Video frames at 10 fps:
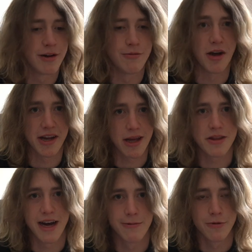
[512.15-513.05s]
Wanna get
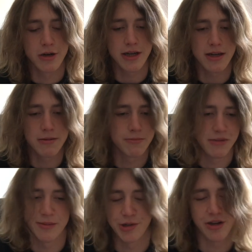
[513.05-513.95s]
that working.
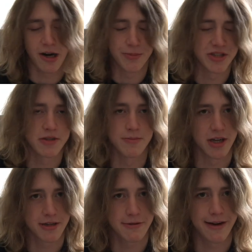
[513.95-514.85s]
Maybe hop on some
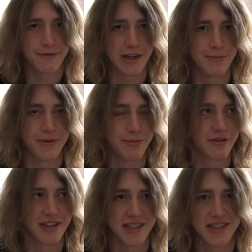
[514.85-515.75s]
Minecraft. That'd be
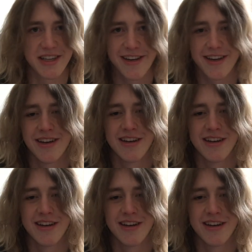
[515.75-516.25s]
pretty sick.